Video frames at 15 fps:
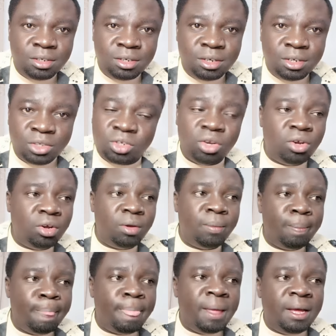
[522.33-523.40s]
So
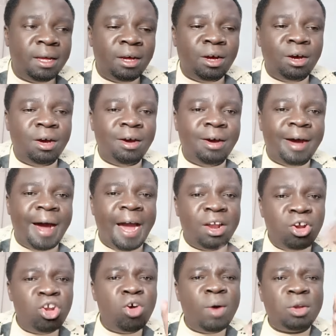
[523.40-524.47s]
I
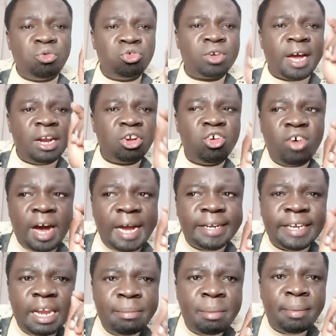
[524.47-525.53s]
don't know what Ruto can go and
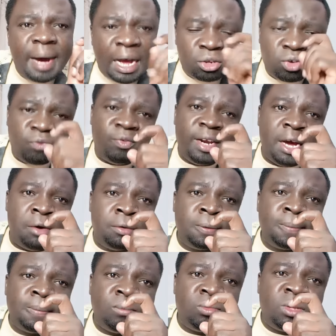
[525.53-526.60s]
tell people as of
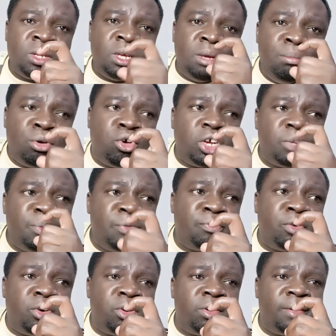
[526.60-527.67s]
now, because
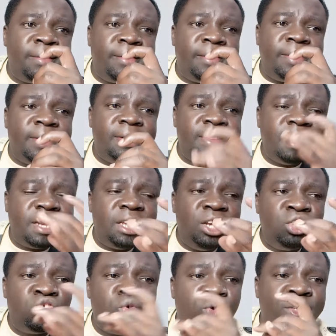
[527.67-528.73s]
before the
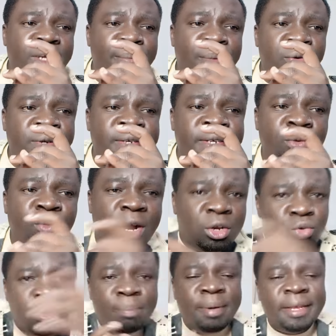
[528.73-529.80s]
issue was about what
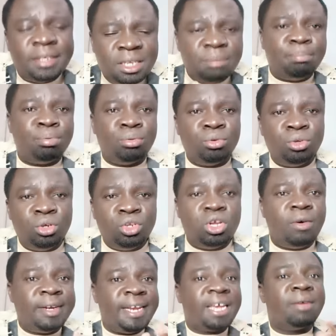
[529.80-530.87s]
were payslip, they
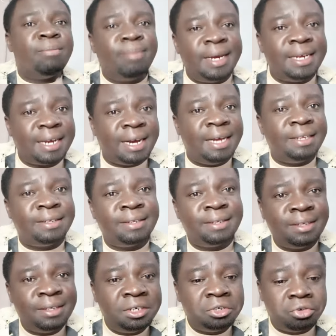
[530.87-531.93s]
were attacking pata kazi.
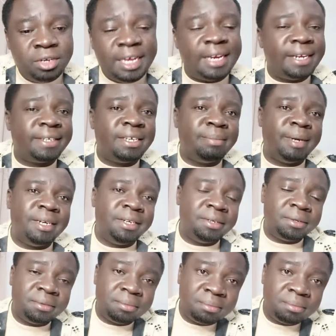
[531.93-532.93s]
Today atasema nini?